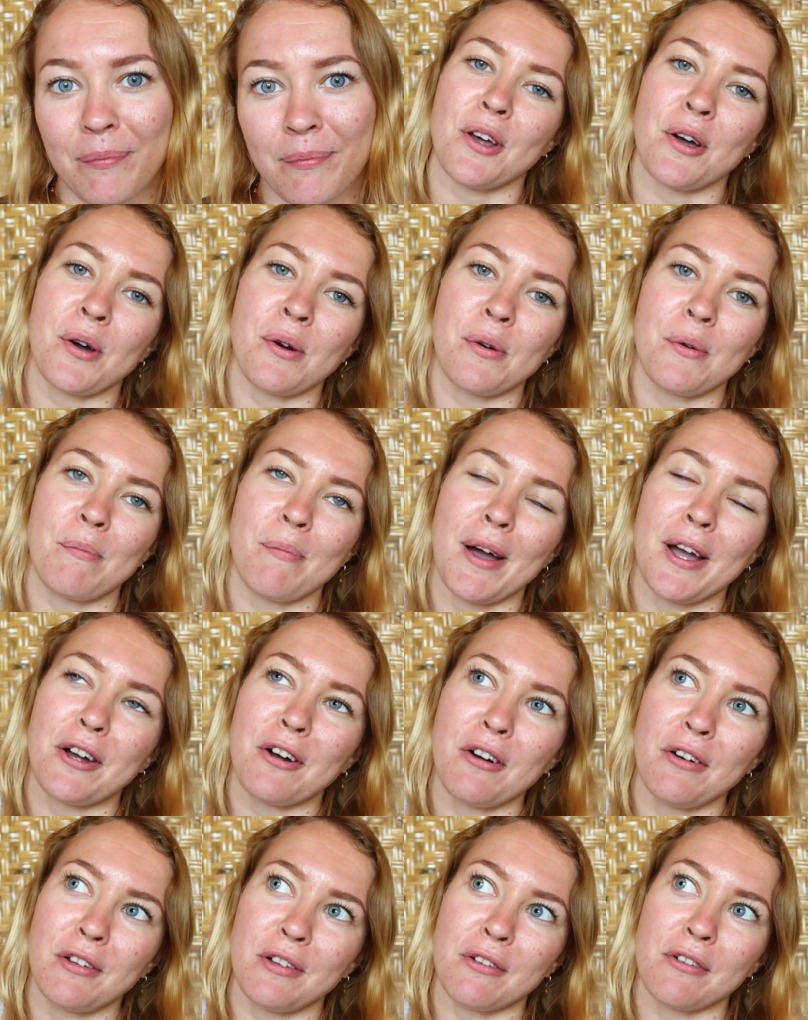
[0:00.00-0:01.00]
So my
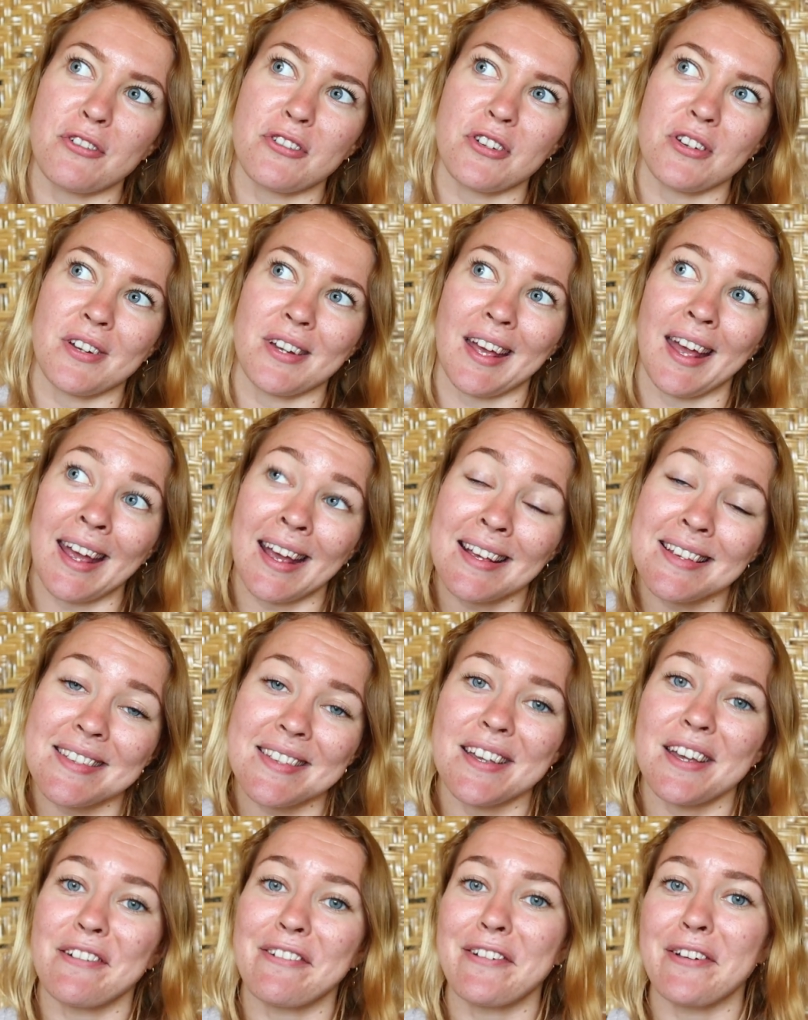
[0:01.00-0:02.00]
conclusion
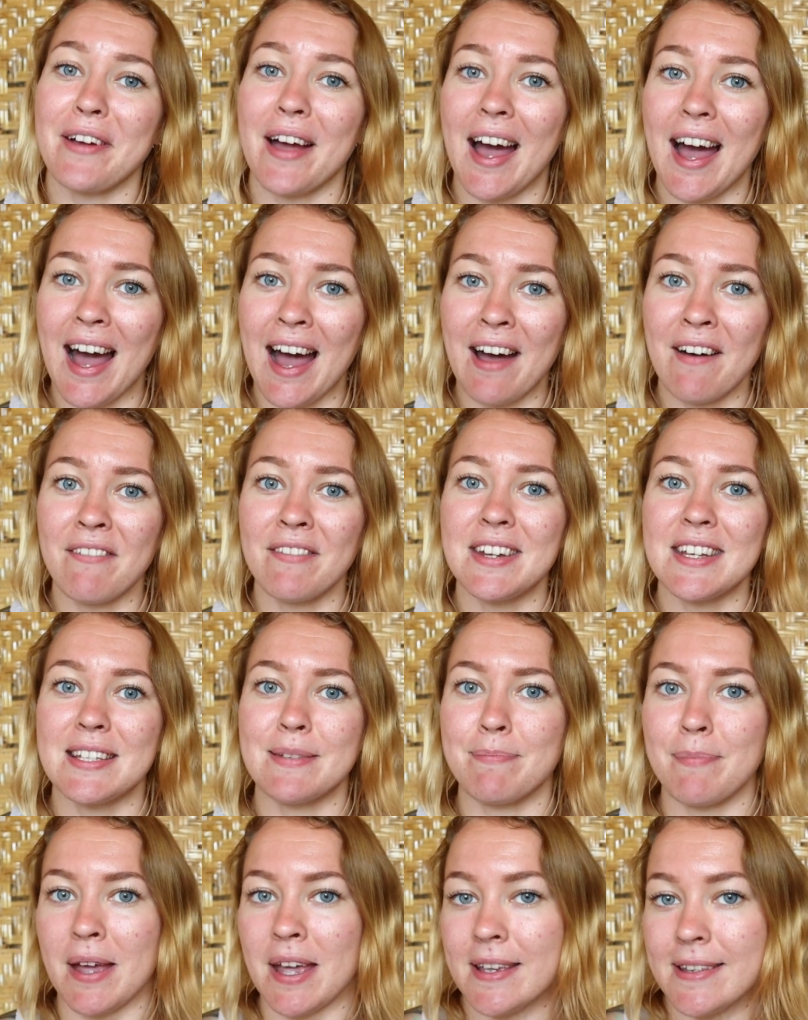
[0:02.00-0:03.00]
is, if you have the
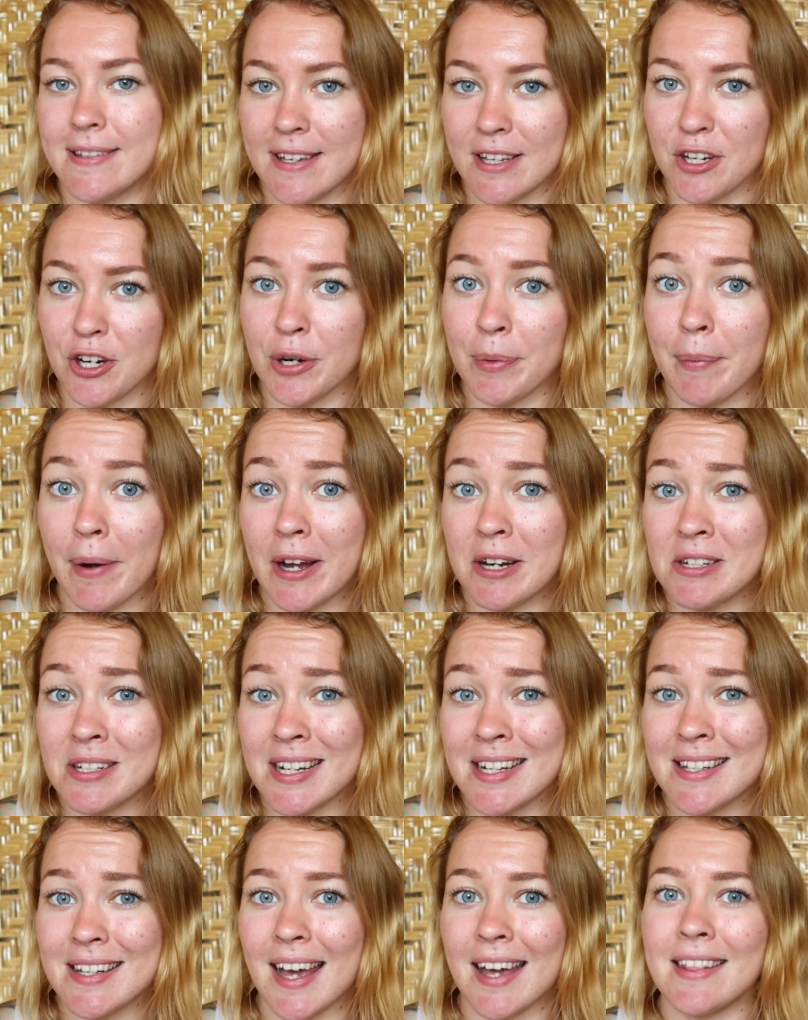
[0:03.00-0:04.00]
space in your
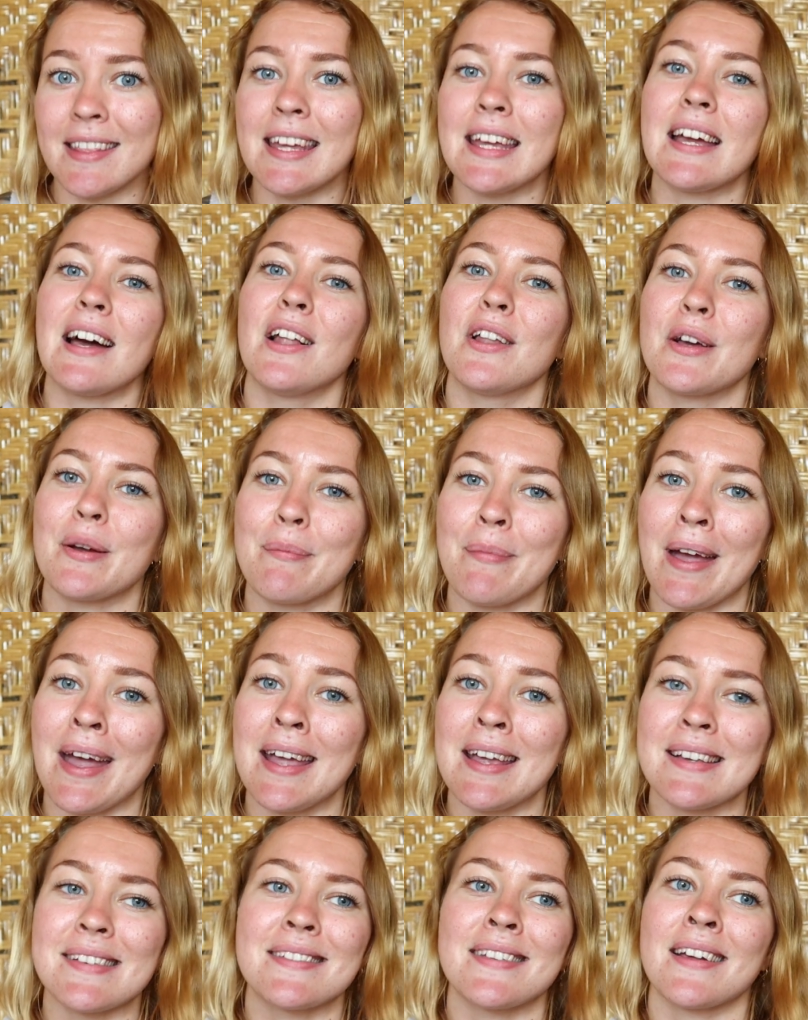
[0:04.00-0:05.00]
budget, I think Halong
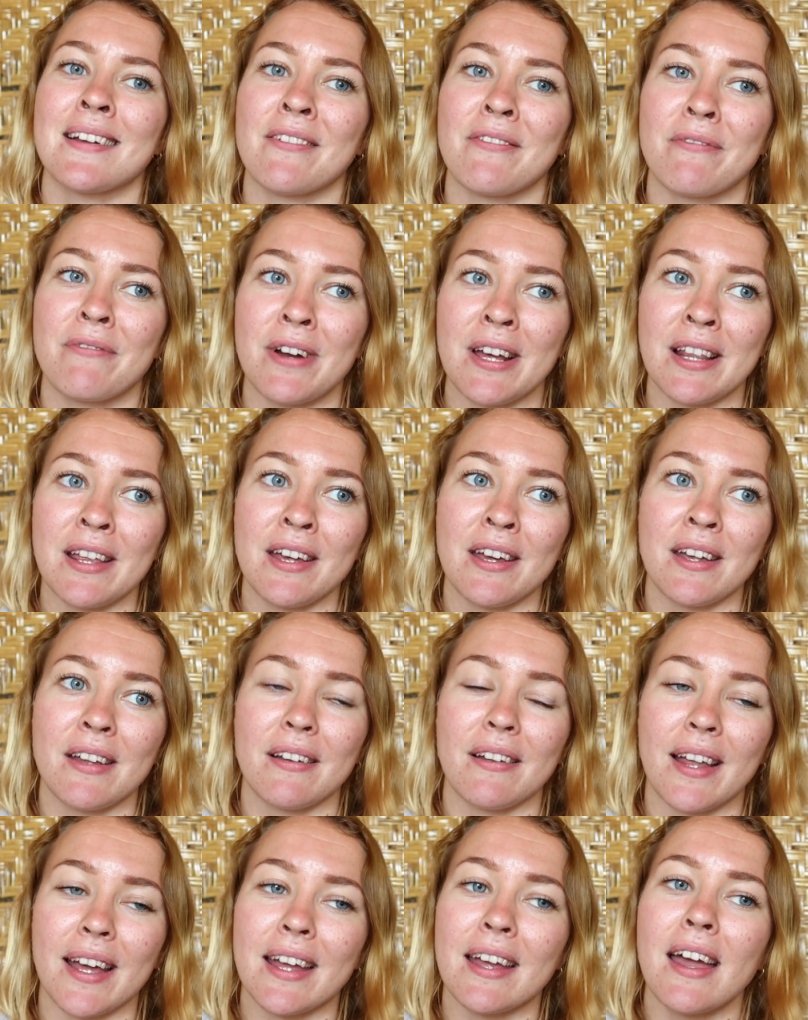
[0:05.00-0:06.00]
Bay is a really
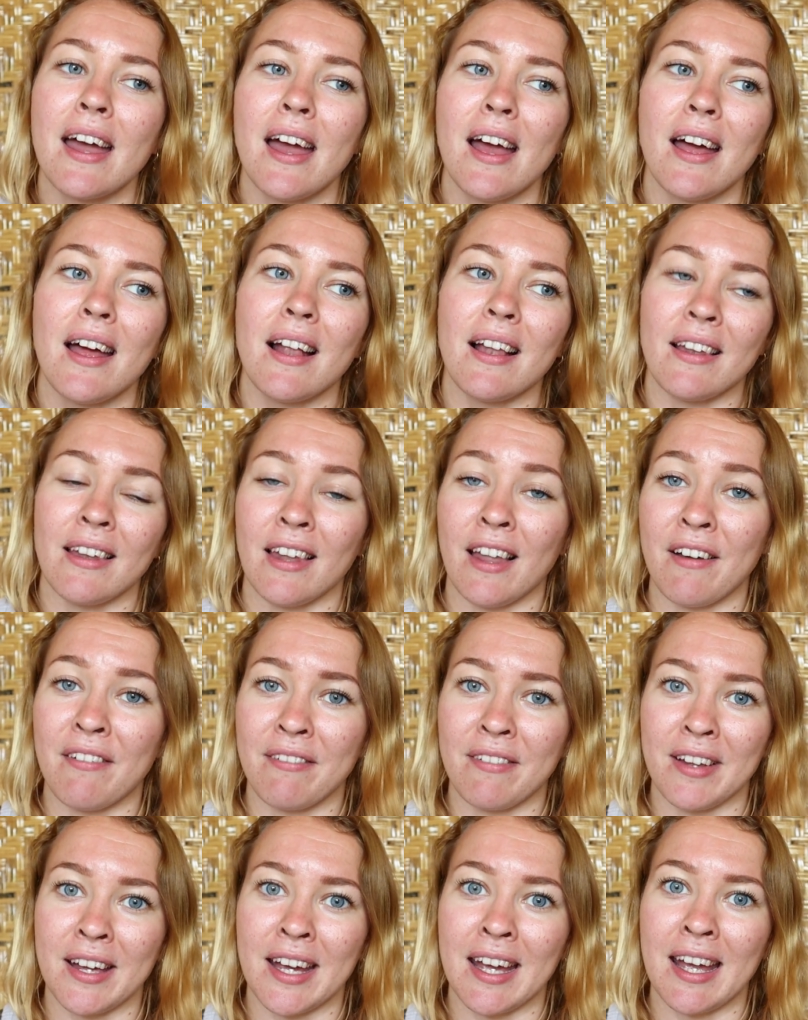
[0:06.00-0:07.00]
like
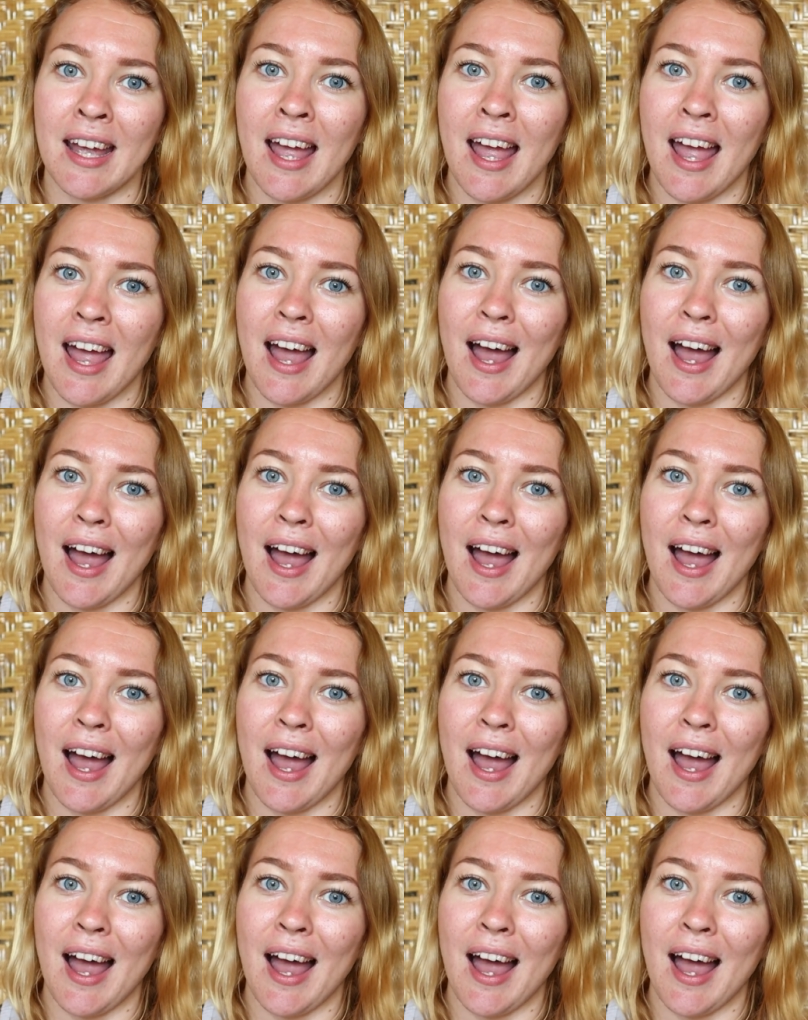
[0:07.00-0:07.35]
lovely,